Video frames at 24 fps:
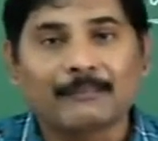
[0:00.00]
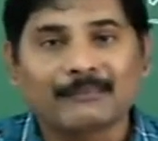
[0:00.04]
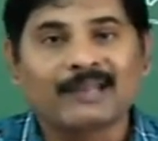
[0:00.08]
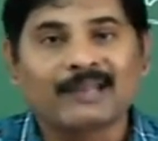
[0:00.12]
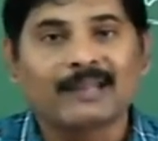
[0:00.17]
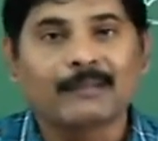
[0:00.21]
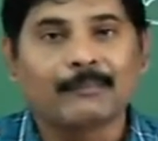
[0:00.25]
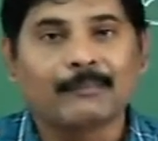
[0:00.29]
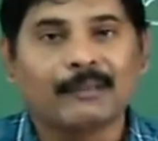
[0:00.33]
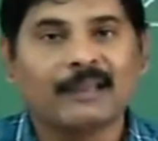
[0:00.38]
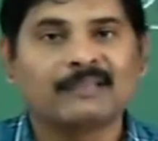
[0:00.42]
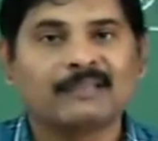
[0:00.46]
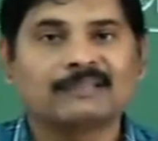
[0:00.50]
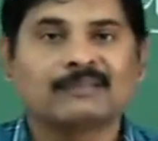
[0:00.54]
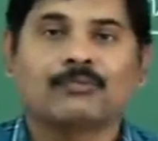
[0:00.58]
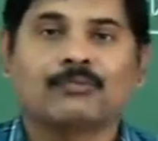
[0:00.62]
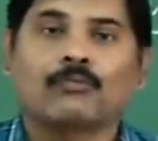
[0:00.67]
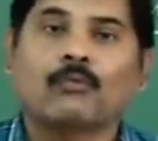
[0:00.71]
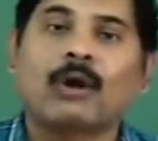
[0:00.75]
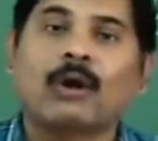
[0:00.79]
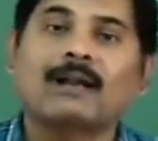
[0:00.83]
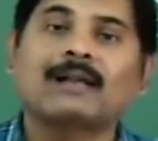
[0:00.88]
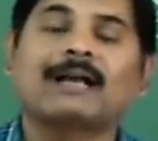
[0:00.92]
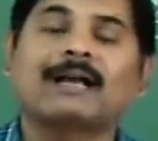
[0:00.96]

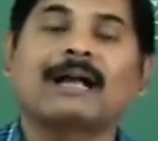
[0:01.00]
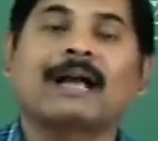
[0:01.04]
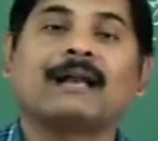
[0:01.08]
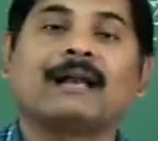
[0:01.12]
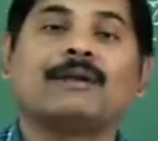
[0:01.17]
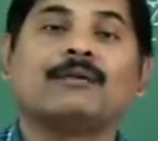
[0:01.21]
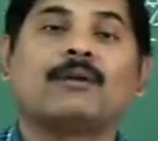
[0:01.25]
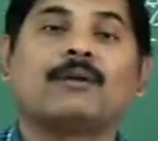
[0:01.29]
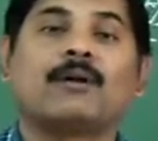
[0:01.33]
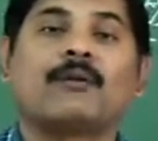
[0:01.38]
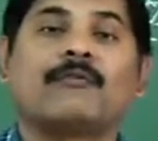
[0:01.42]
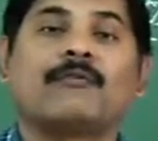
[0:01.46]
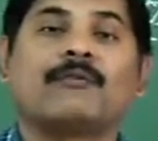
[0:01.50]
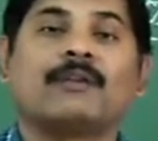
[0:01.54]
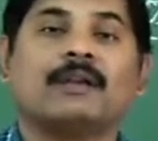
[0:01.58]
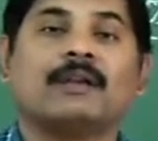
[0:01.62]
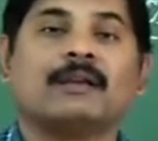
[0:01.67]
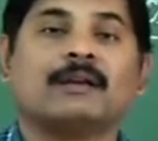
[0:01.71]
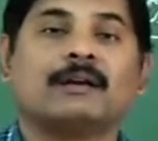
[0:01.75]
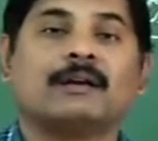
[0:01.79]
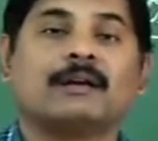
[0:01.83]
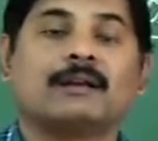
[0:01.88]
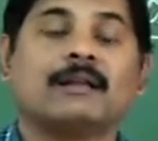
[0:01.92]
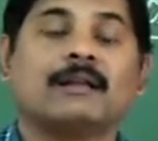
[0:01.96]
MTPs, what kind of
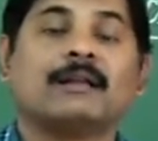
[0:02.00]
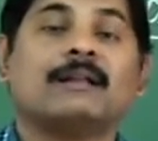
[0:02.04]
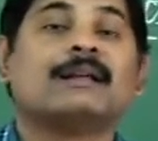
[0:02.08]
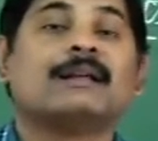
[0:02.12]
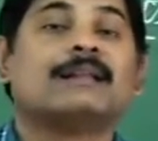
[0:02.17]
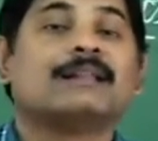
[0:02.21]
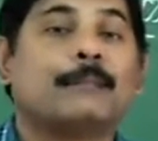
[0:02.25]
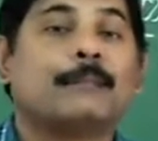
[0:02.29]
here